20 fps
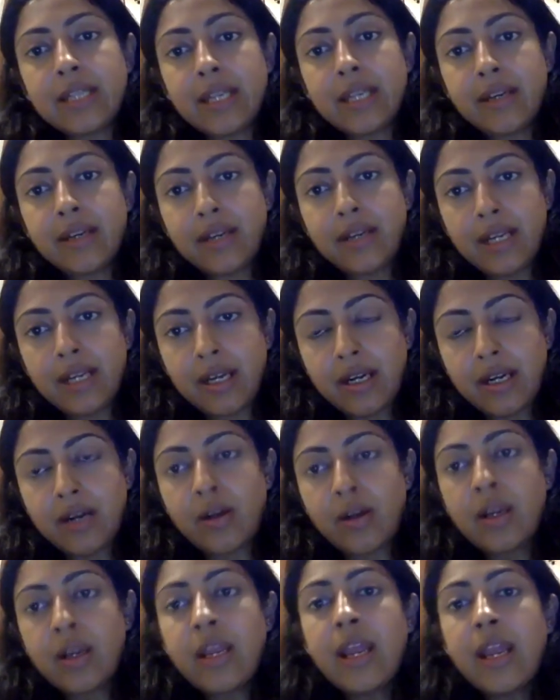area.
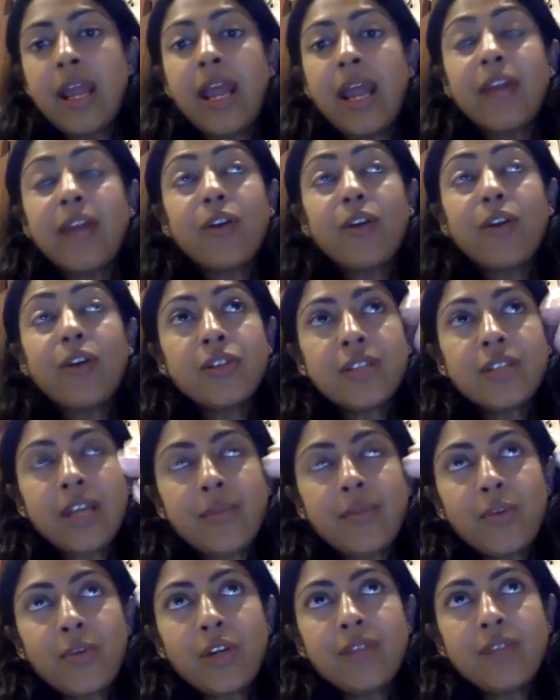And also
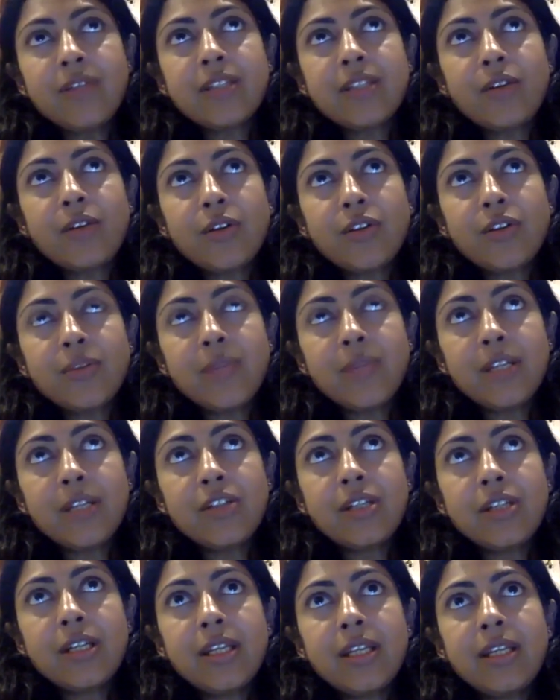somebody was also
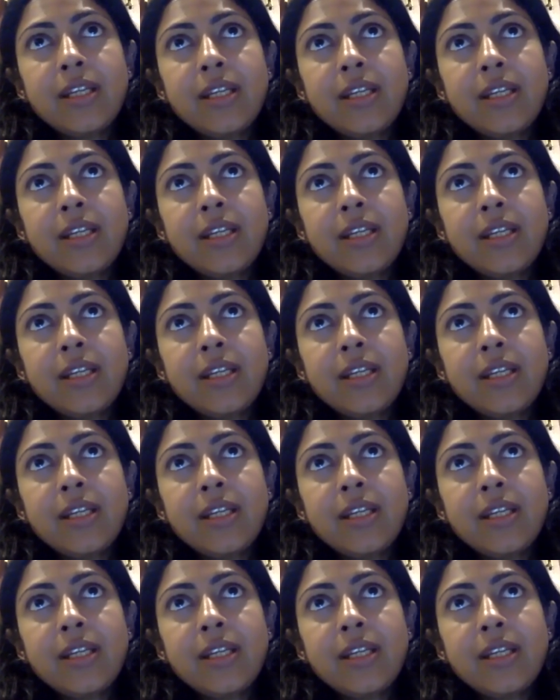mentioning,